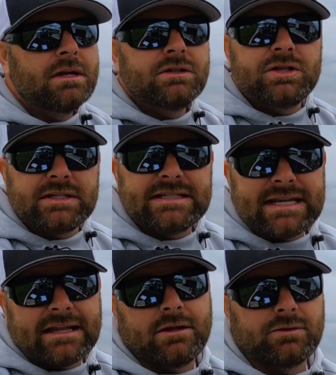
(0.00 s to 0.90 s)
to
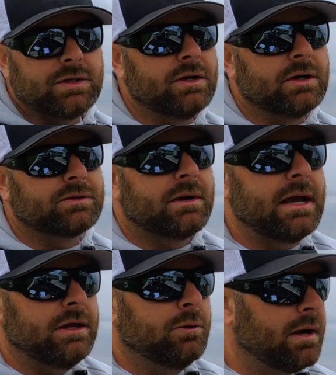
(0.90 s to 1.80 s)
set those hooks,
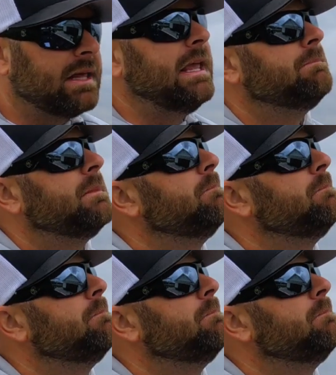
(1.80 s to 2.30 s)
right? You want to keep them